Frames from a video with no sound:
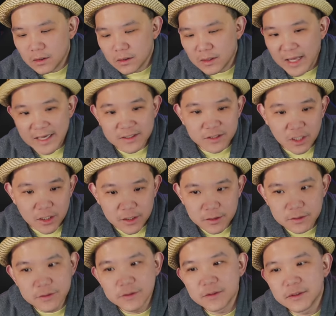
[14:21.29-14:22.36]
Last stir,
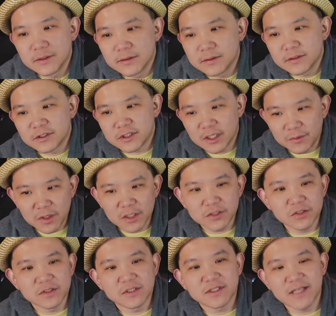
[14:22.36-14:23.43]
similar
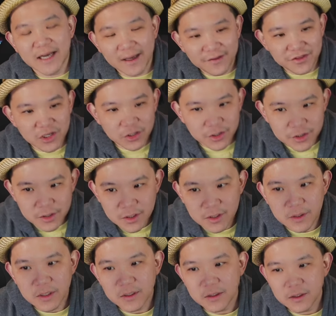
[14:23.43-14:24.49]
to the second stir,
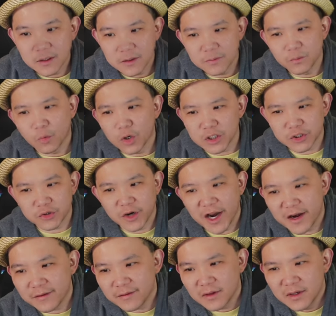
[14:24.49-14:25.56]
more
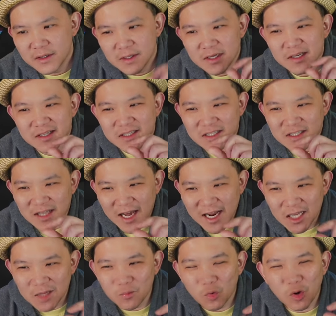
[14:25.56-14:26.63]
strength,
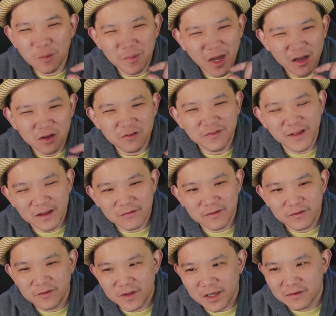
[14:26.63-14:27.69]
slightly more mellow
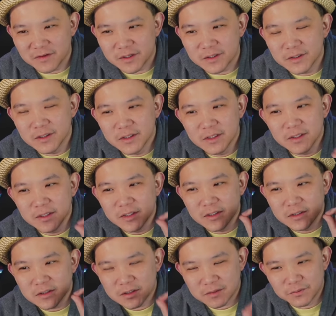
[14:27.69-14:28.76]
flavor,
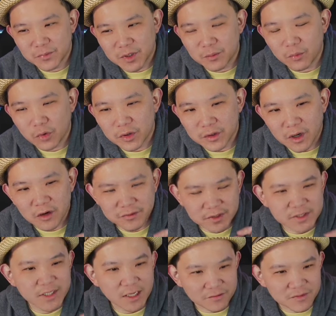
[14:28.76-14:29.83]
but more of the
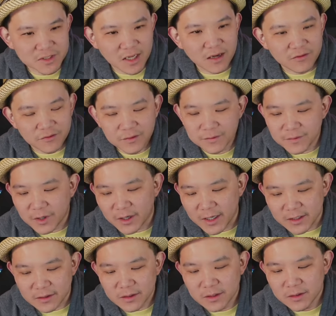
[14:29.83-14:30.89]
same stuff, all
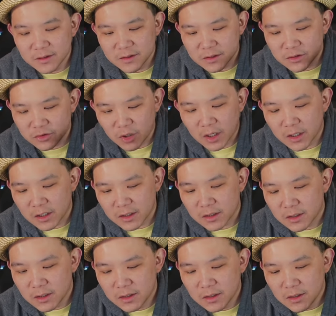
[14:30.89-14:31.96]
right?
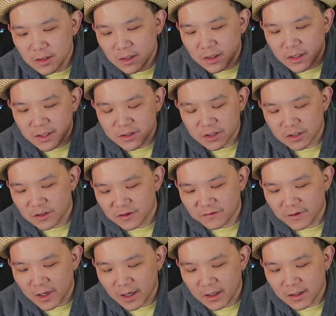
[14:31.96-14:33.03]
Stronger internal
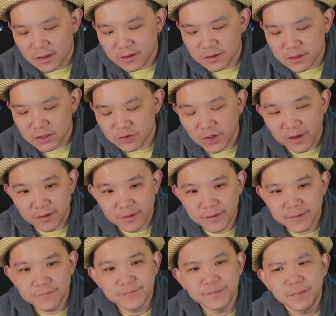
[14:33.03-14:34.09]
strength.
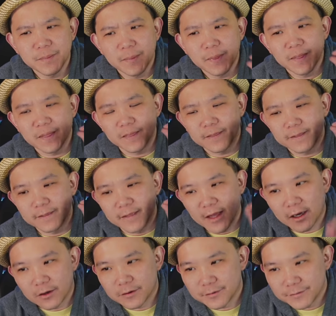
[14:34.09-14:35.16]

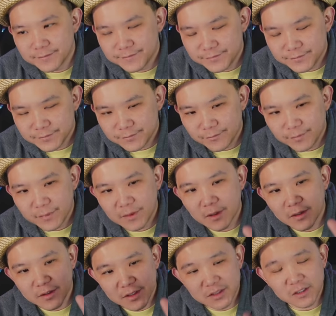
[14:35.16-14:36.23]
Now,
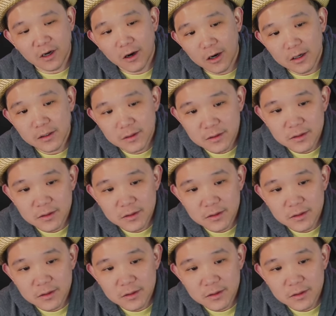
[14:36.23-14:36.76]
this cigar